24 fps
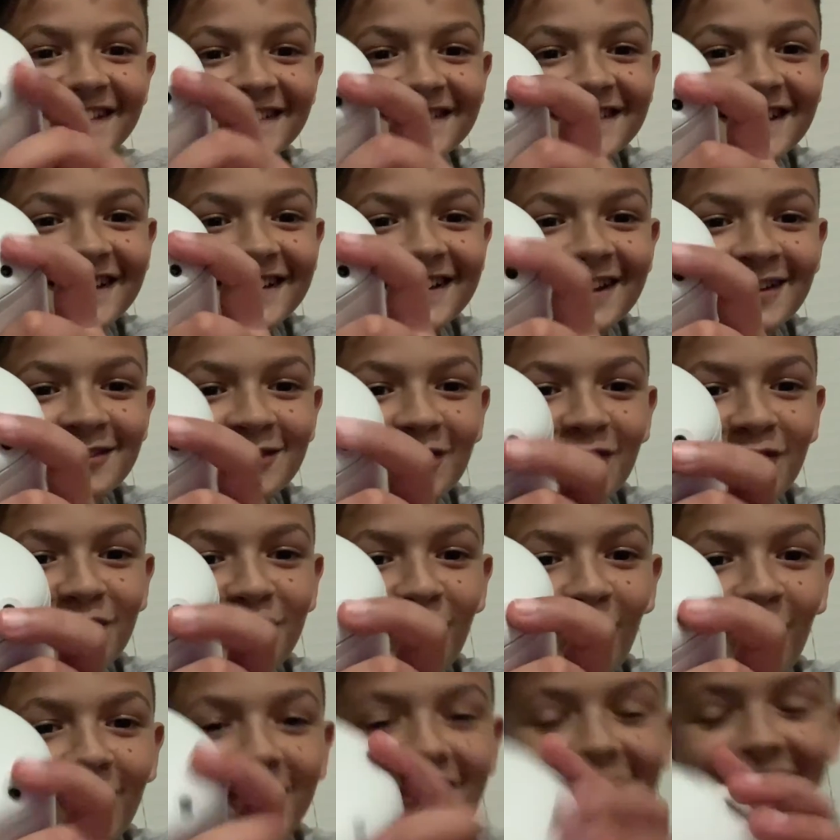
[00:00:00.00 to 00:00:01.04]
It comes with
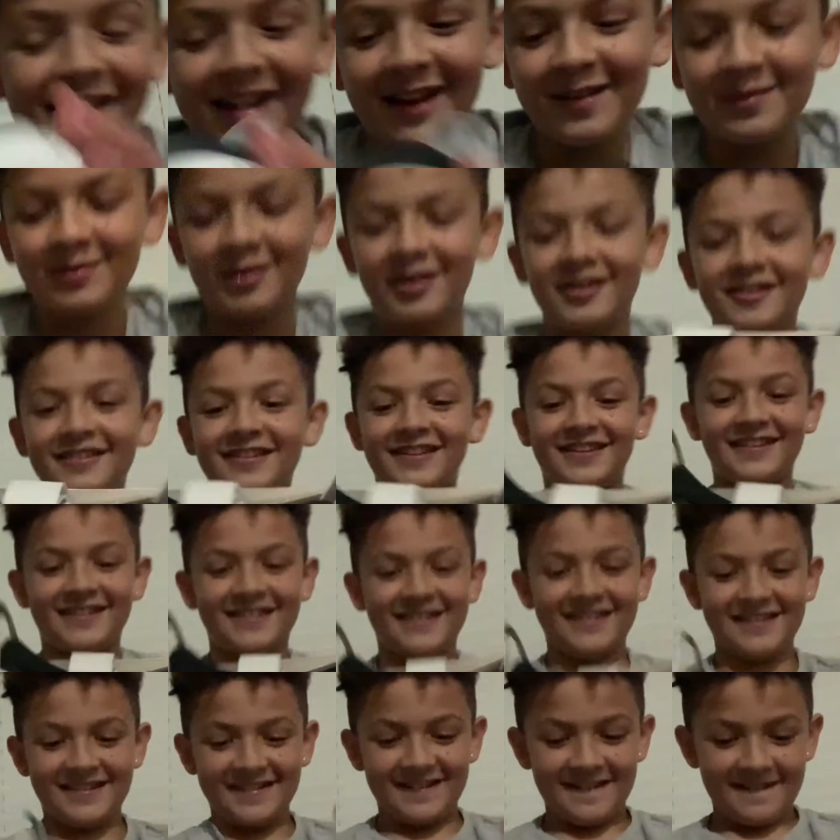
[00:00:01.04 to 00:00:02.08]
4 cameras.
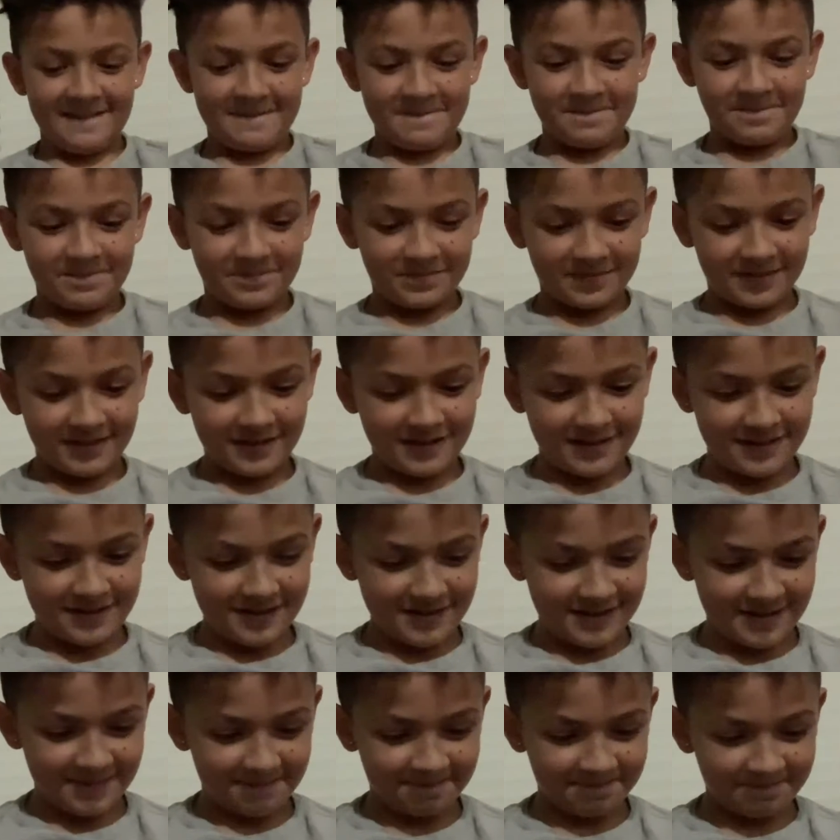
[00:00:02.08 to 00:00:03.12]

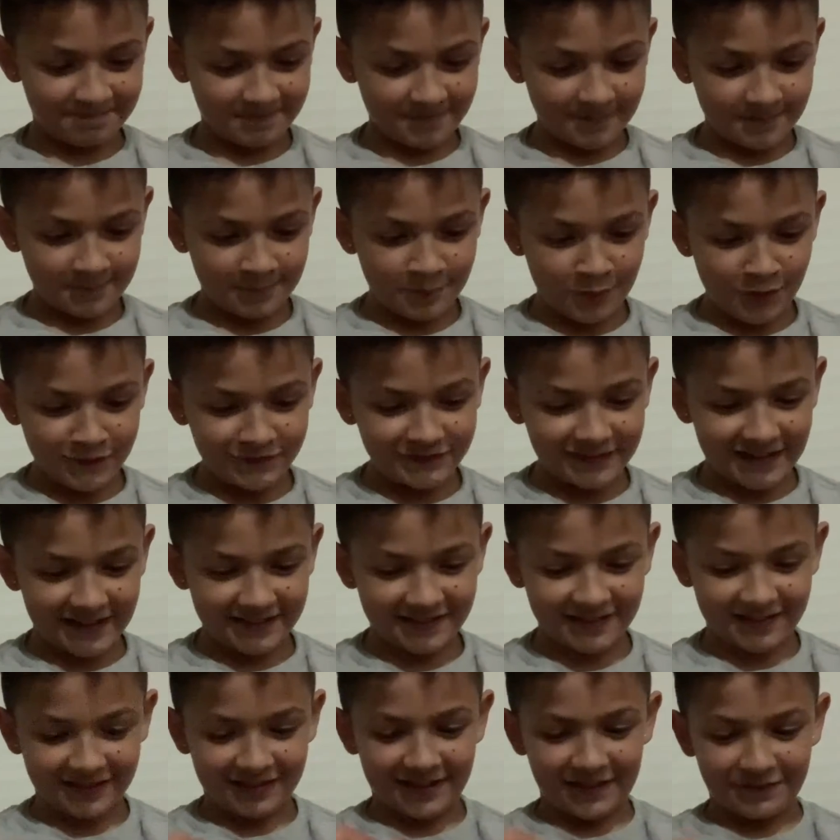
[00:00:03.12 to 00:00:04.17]
Move
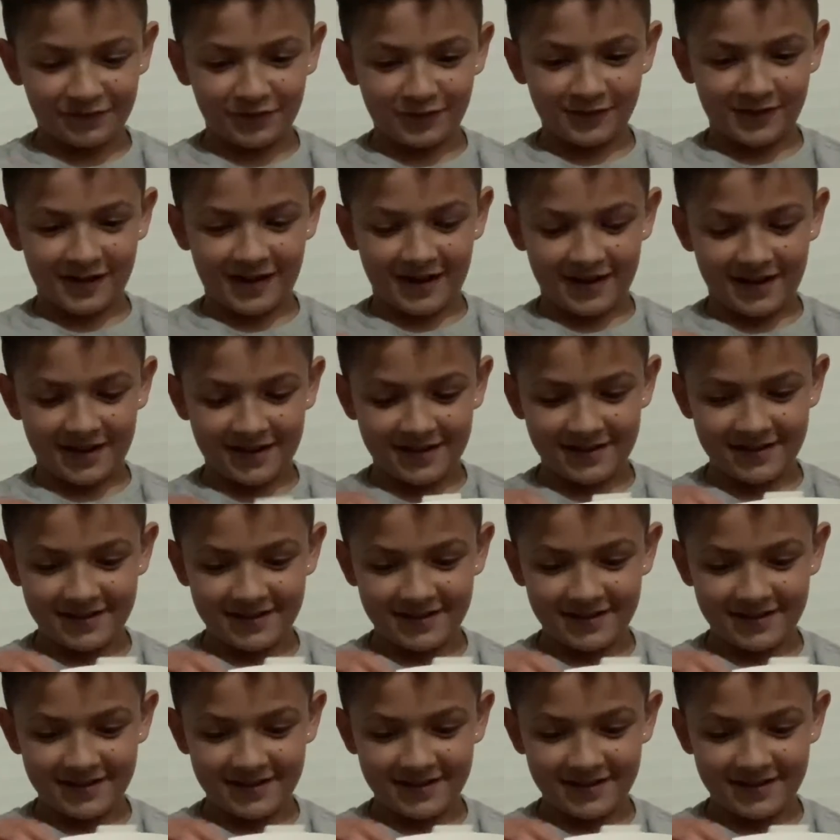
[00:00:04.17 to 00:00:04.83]
lenses left or right.